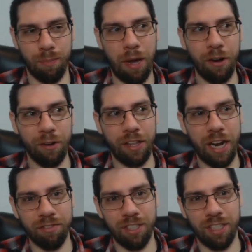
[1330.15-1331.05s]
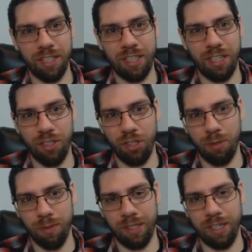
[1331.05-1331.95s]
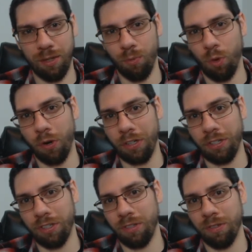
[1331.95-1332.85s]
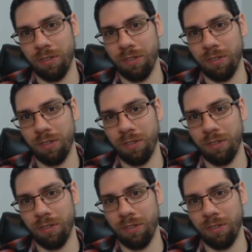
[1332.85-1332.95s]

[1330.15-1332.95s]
pattern that I've seen is that YouTube is getting worse.